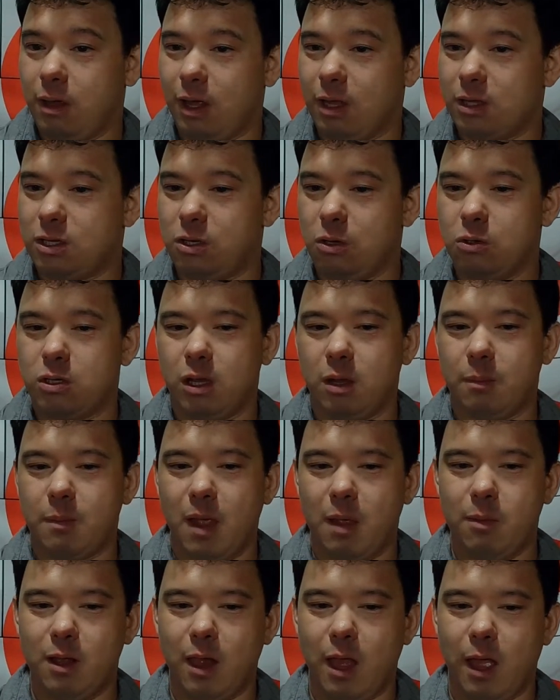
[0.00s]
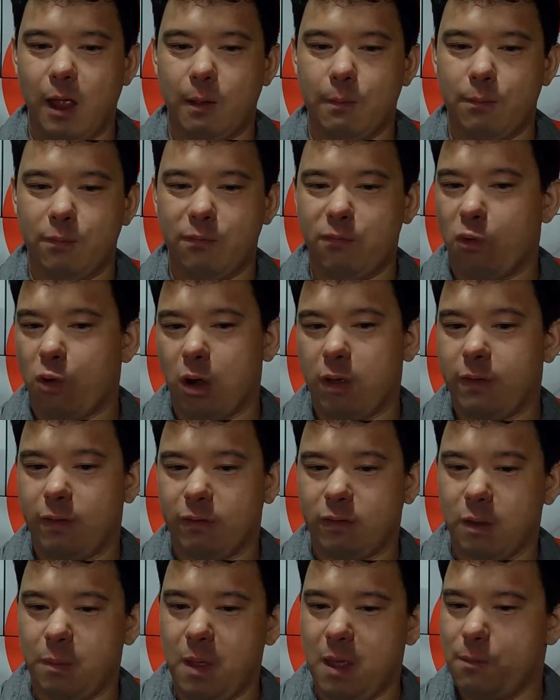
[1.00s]
It's usually maybe like 40,
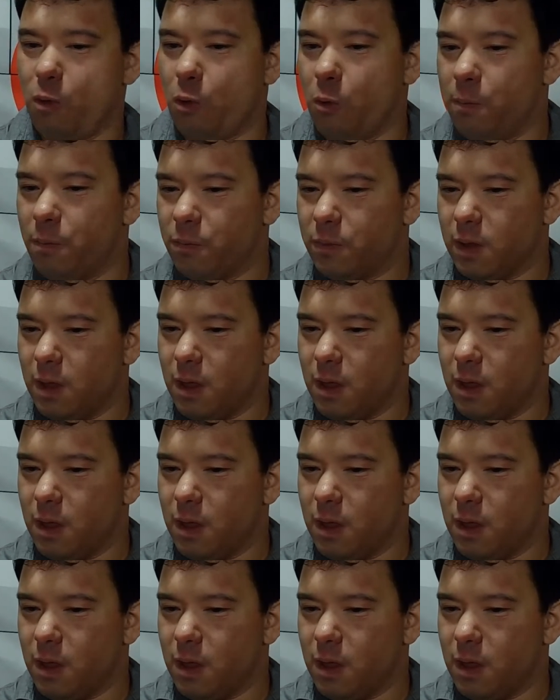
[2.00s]
50 people.